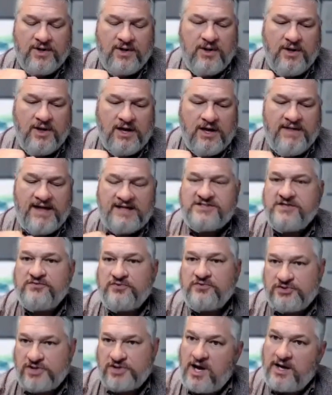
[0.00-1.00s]
And that's if
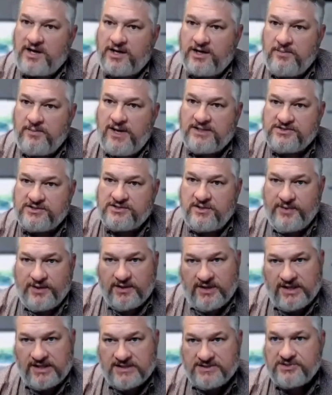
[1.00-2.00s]
we're talking about something
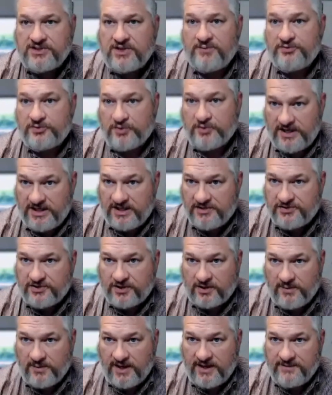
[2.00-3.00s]
like a subterranean termite.